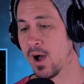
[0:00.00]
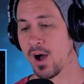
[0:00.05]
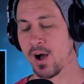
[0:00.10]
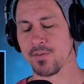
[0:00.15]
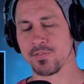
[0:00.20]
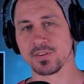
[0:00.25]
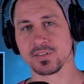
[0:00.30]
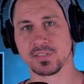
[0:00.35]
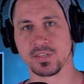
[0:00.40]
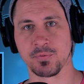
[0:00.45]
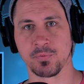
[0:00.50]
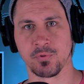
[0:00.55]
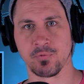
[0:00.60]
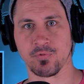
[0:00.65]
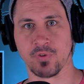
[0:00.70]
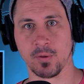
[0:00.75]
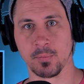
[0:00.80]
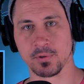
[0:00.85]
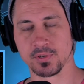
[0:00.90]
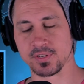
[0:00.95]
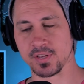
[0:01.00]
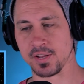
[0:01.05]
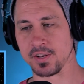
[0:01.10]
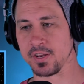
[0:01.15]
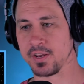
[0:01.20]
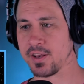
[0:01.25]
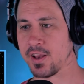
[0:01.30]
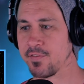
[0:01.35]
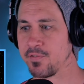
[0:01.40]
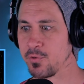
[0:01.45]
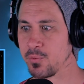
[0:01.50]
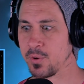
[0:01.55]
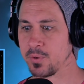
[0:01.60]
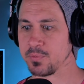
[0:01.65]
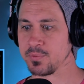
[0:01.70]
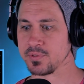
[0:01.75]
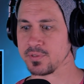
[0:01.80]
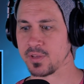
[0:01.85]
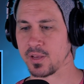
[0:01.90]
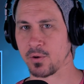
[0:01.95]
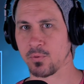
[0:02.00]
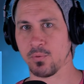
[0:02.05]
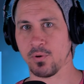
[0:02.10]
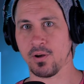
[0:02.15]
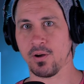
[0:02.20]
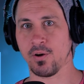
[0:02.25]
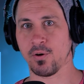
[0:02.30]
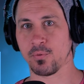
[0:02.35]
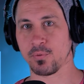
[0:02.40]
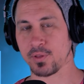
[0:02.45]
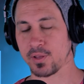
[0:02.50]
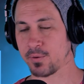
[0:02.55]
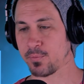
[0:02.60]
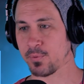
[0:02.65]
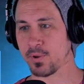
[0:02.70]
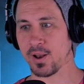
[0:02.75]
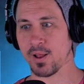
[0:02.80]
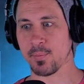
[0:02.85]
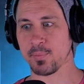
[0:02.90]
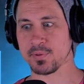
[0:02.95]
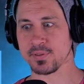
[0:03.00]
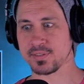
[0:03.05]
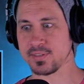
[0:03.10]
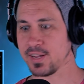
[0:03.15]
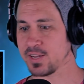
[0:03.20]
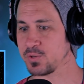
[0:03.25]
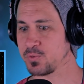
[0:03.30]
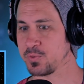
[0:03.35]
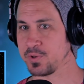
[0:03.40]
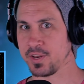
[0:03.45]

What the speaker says: Obviously, when Rebels ended, everyone was like, whoa, like, what happens next?